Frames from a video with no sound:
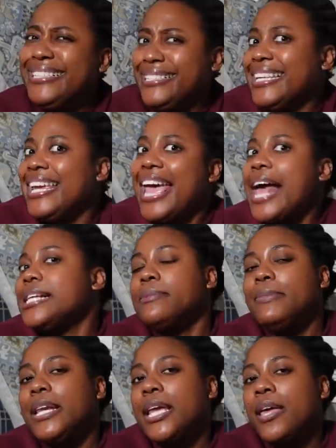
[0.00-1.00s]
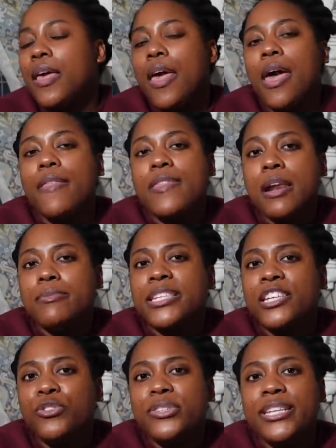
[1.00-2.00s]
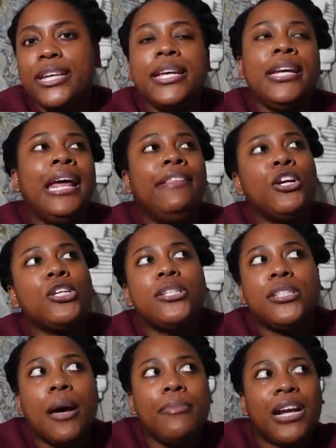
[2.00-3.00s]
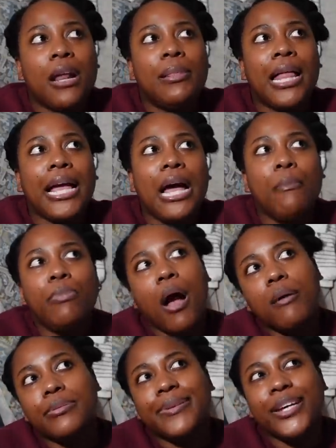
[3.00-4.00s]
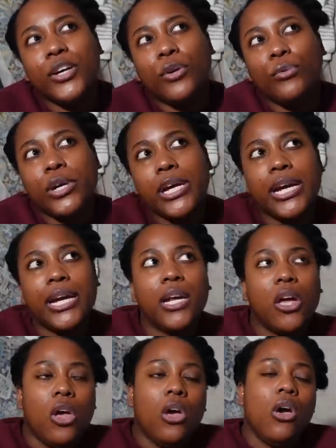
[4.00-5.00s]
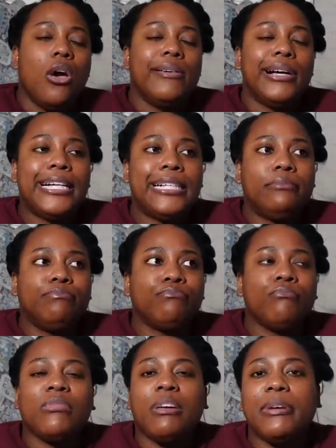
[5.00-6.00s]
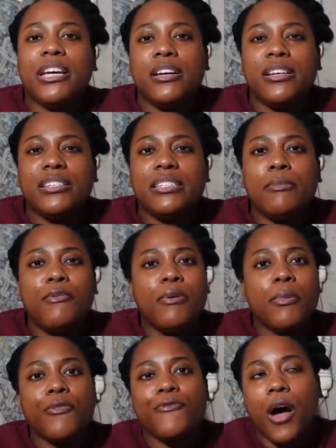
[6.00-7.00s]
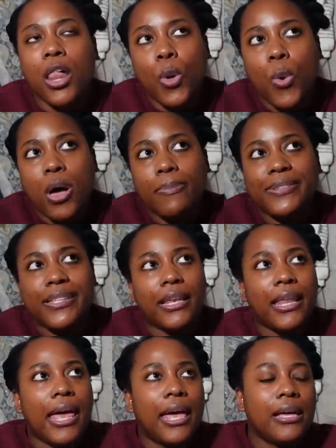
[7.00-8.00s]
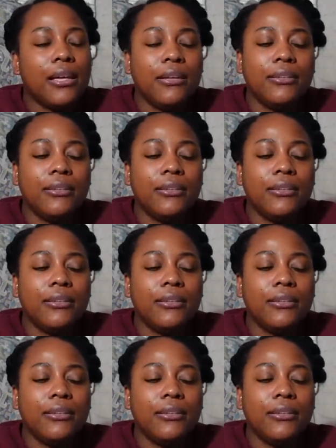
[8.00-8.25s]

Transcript: see as many that I was interested in. And there's some that I'm like, I'm probably gonna read um, because some of them are follow-ups that like,